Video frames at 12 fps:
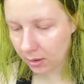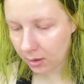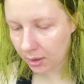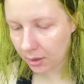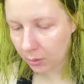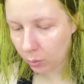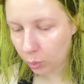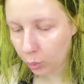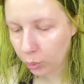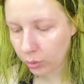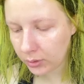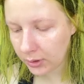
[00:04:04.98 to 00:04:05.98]
a little
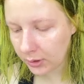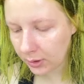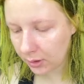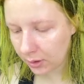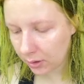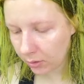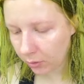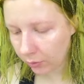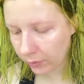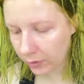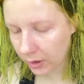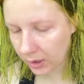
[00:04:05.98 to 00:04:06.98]
wound
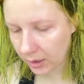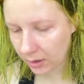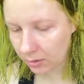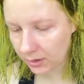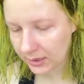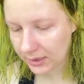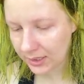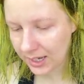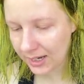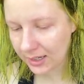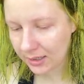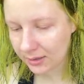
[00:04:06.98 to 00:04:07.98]
over here, the
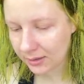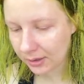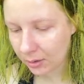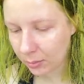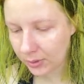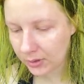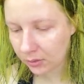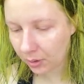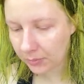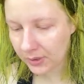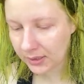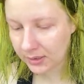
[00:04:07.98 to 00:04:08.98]
tiniest little bit, so I'm
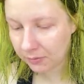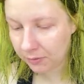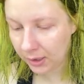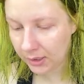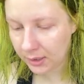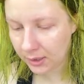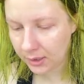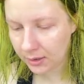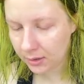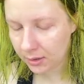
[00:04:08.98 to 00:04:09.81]
disinfecting it.